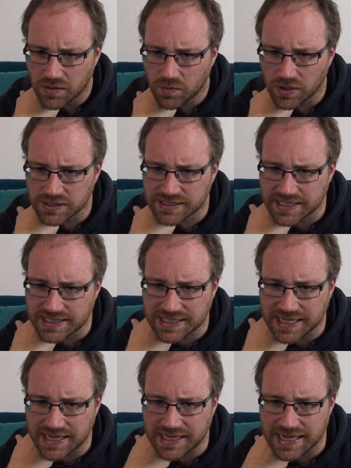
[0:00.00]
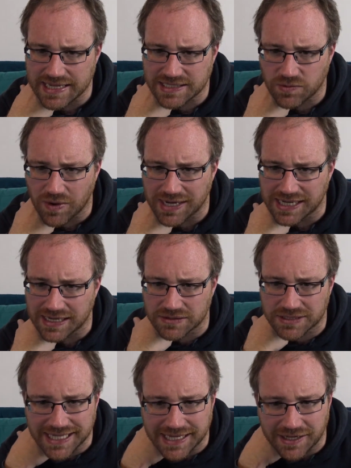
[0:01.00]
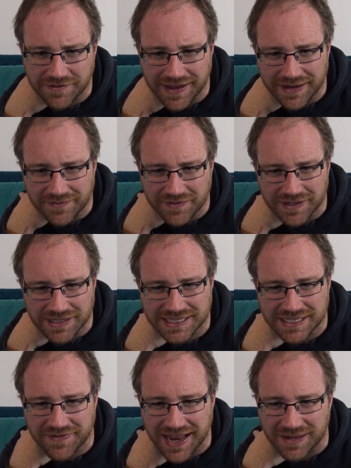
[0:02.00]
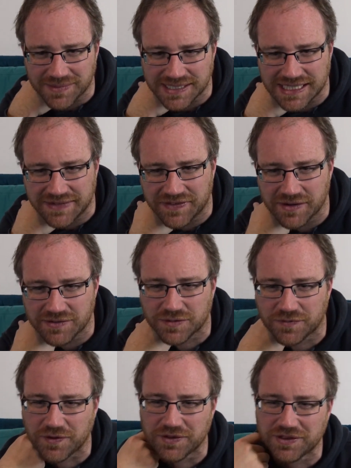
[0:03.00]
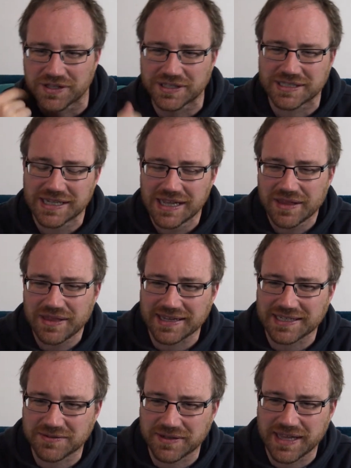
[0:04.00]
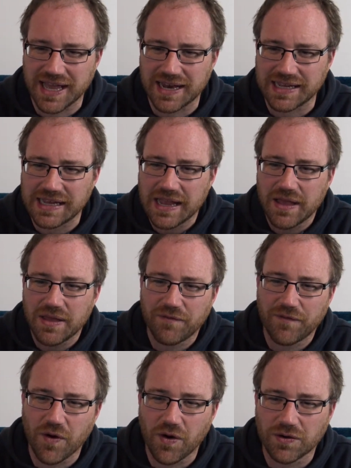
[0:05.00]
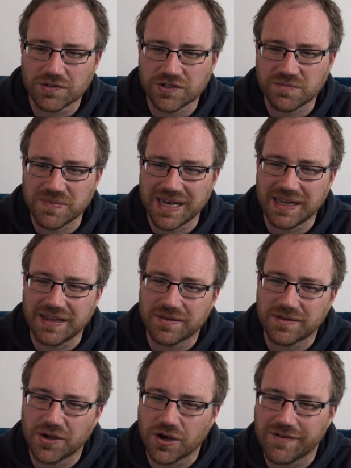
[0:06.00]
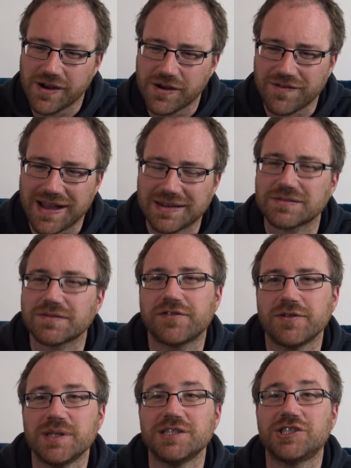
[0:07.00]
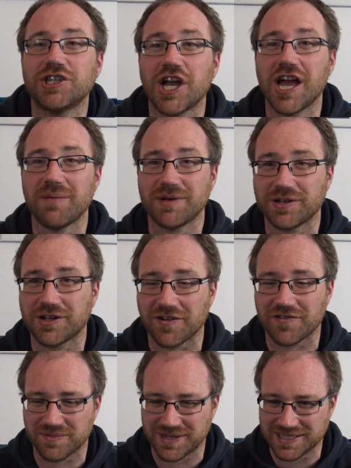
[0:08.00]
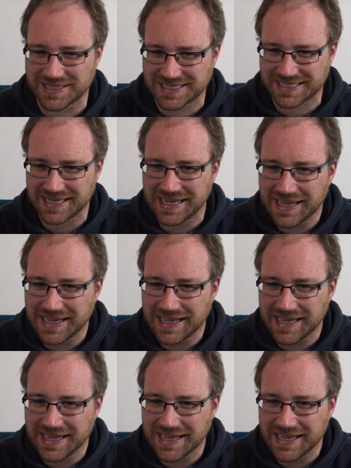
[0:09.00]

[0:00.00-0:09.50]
What takes the cake is the White House taking credit for its development, even though it was funded thanks to an early 400 million euro grant from the German government.